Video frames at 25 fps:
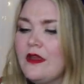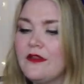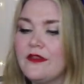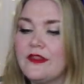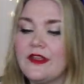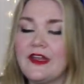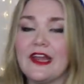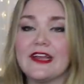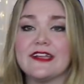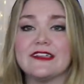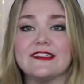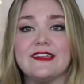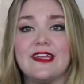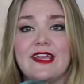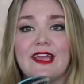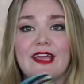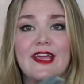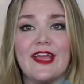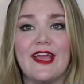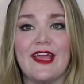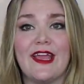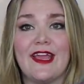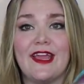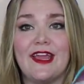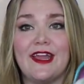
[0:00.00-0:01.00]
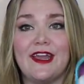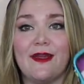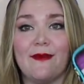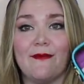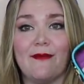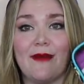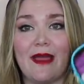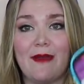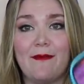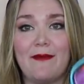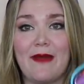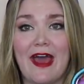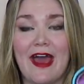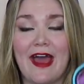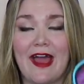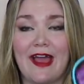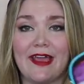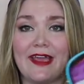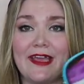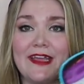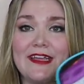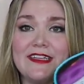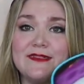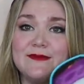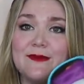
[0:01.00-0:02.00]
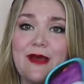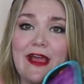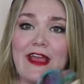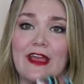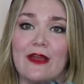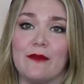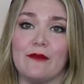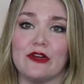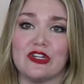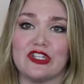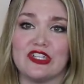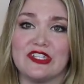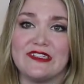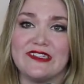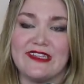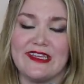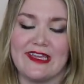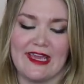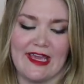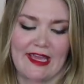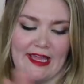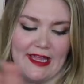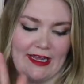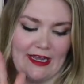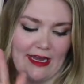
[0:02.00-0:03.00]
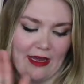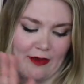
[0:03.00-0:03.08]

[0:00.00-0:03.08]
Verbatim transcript: The next thing in my bag is my emergency kit.